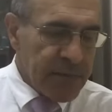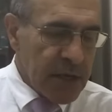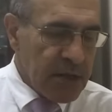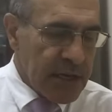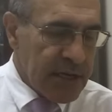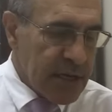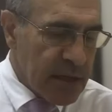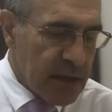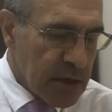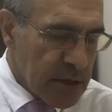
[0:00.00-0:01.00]
in the
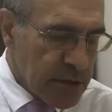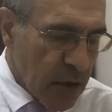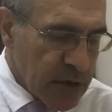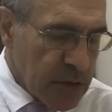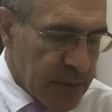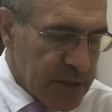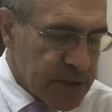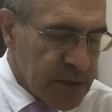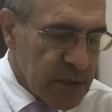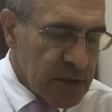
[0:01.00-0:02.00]
legal document.